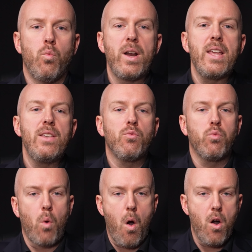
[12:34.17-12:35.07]
What is
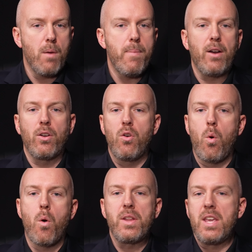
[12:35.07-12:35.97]
wrong about a
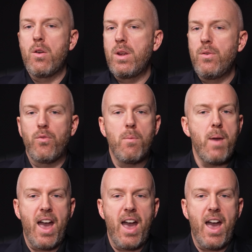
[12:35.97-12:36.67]
court hearing from